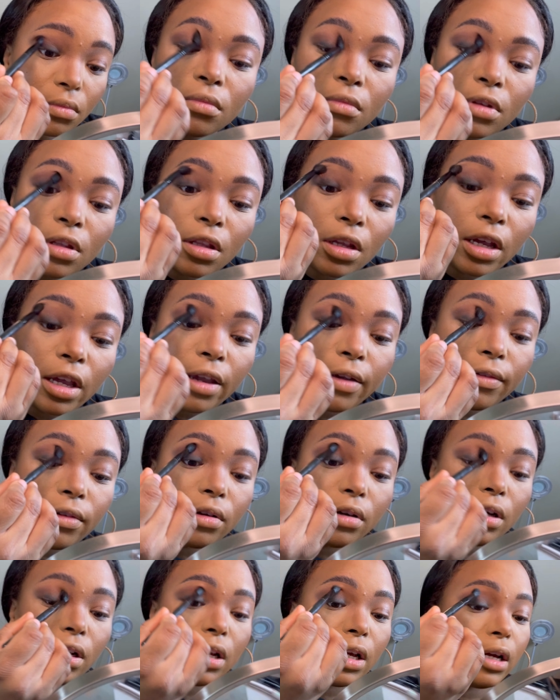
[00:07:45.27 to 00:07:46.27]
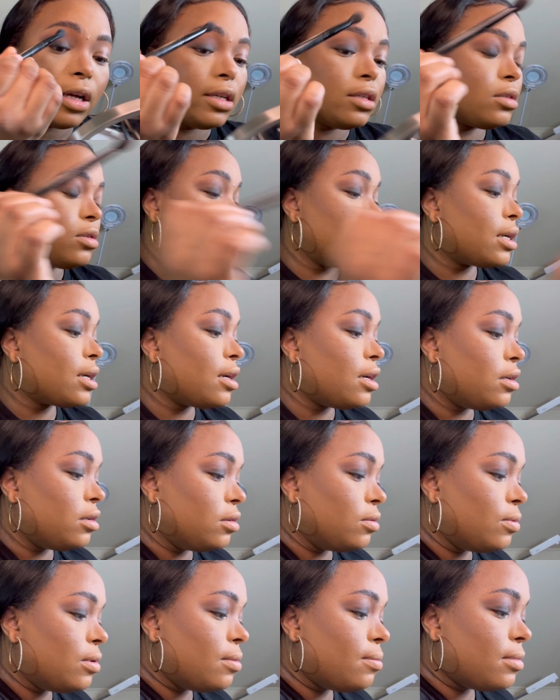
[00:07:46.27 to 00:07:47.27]
And I have hooded eyes, so I kind
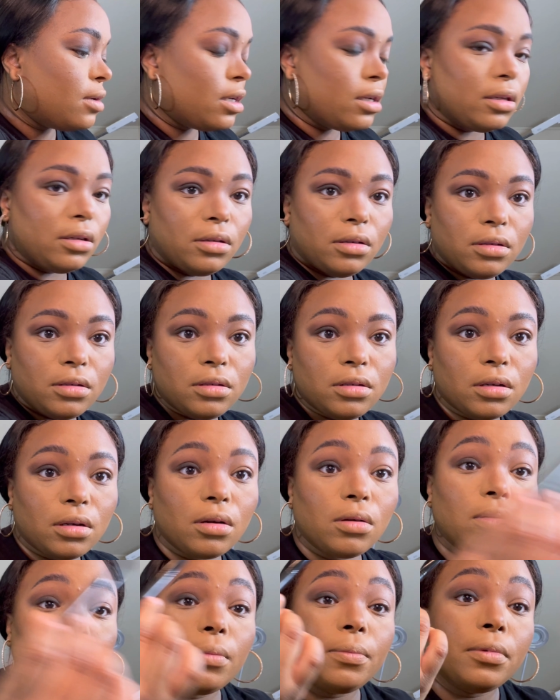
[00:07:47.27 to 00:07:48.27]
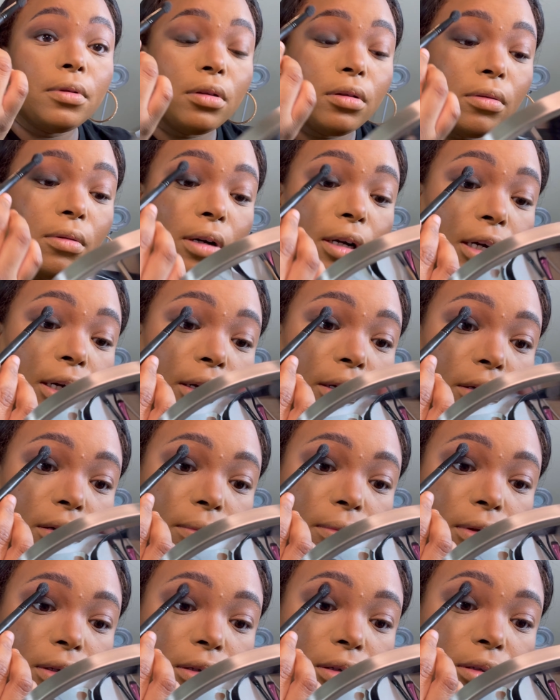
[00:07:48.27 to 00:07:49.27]
of want mine to go up a little higher
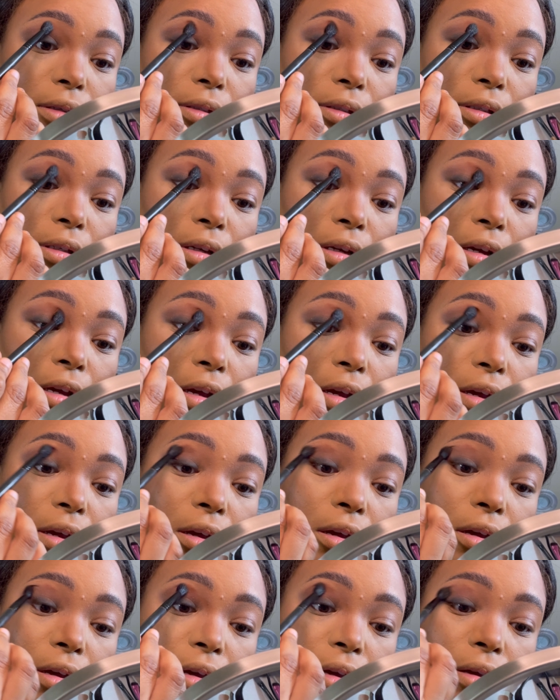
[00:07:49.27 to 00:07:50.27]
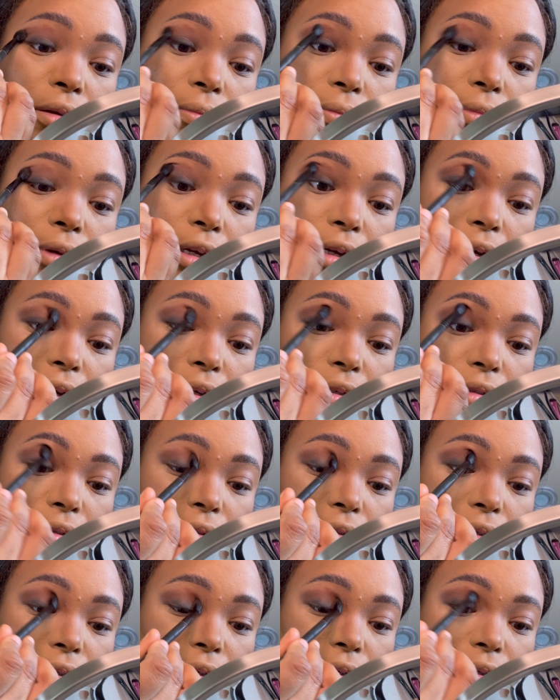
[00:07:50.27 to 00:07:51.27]
because my eyes are
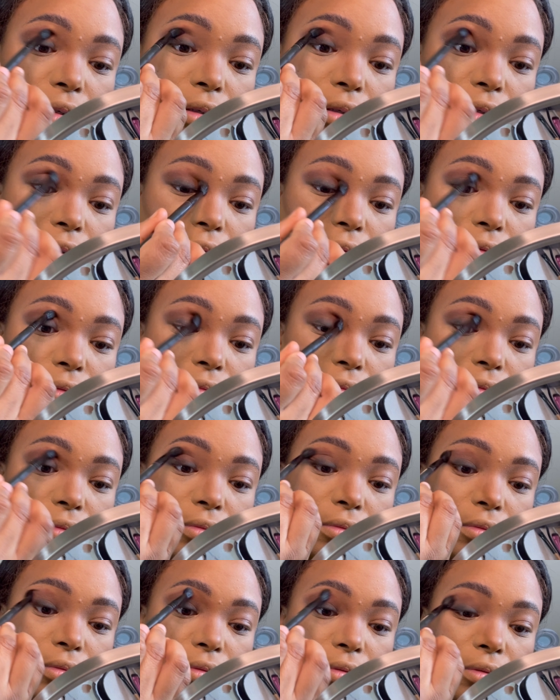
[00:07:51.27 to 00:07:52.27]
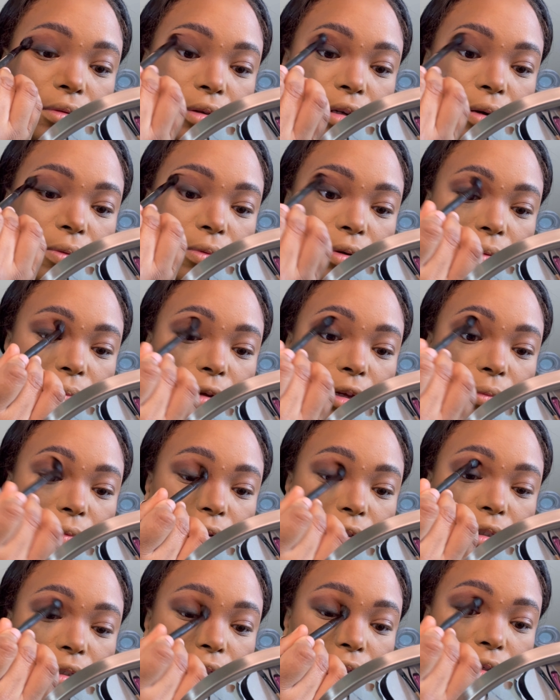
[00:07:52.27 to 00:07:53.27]
hooded and I don't want to be able to
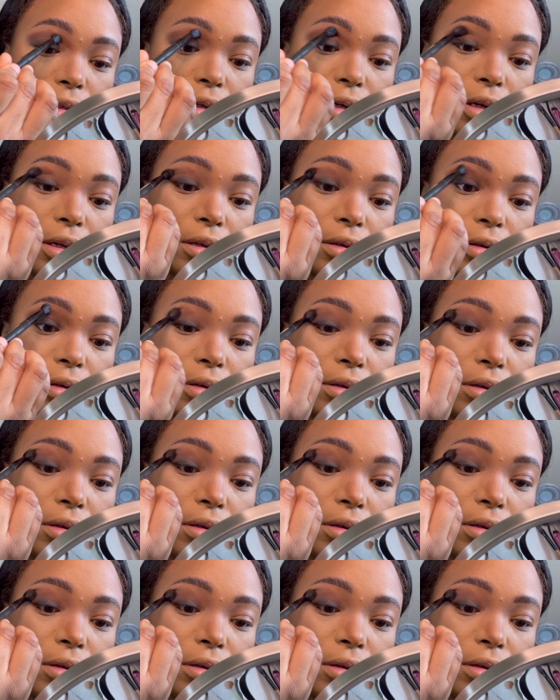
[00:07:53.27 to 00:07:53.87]
see the color.